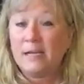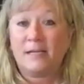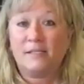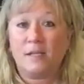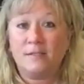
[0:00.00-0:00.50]

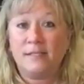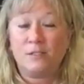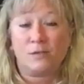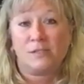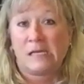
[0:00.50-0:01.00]
Because
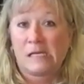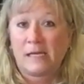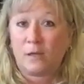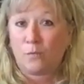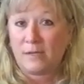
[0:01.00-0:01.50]
saltines go stale
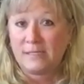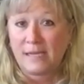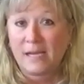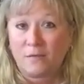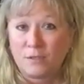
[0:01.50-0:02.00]
like in one
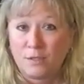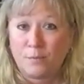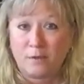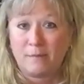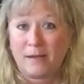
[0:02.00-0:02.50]
day after you
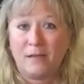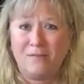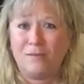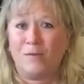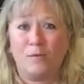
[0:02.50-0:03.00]
pull them out,
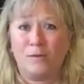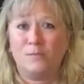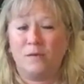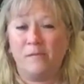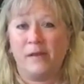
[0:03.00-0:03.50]
no matter what
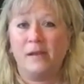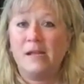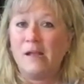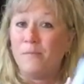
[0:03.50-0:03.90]
you put them in.